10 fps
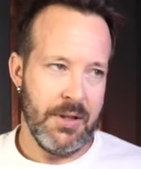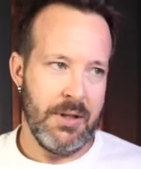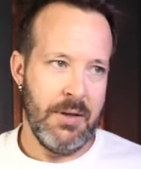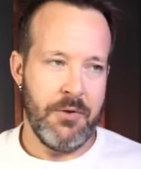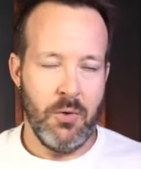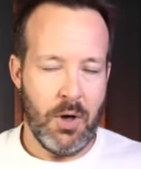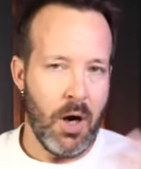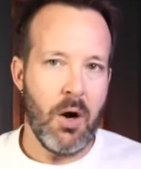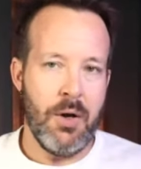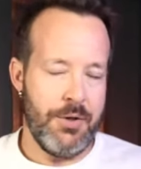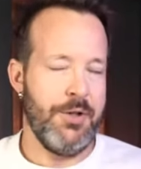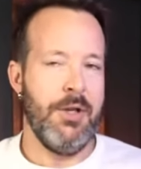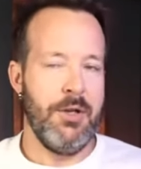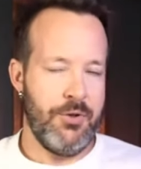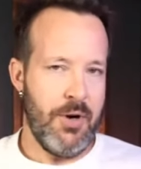if you are
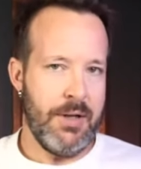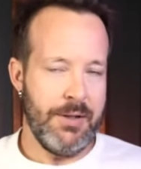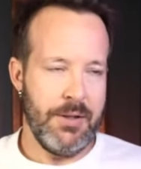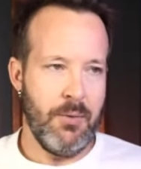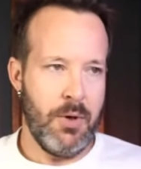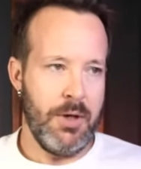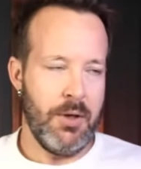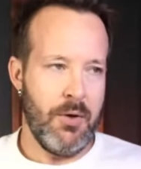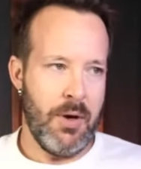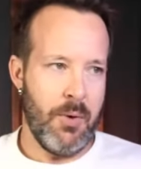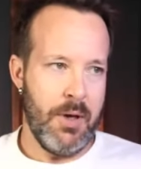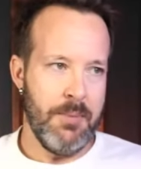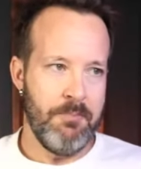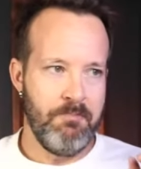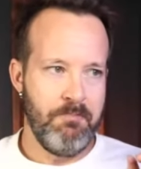interested in trends and you want to go that way,
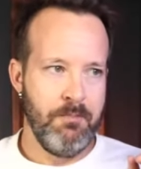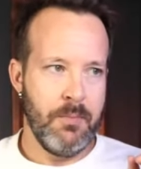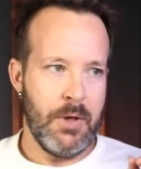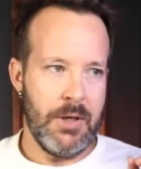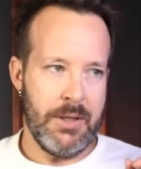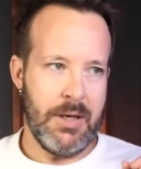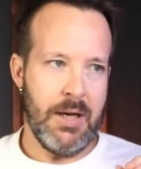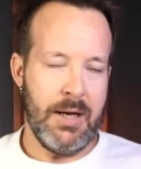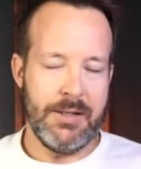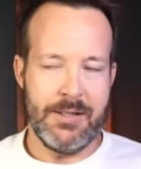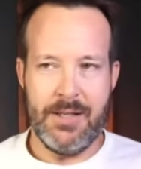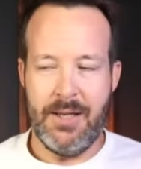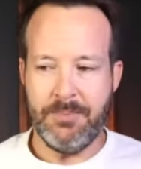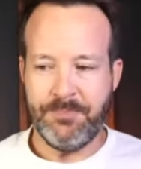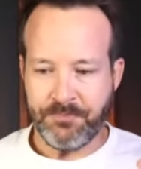I'd say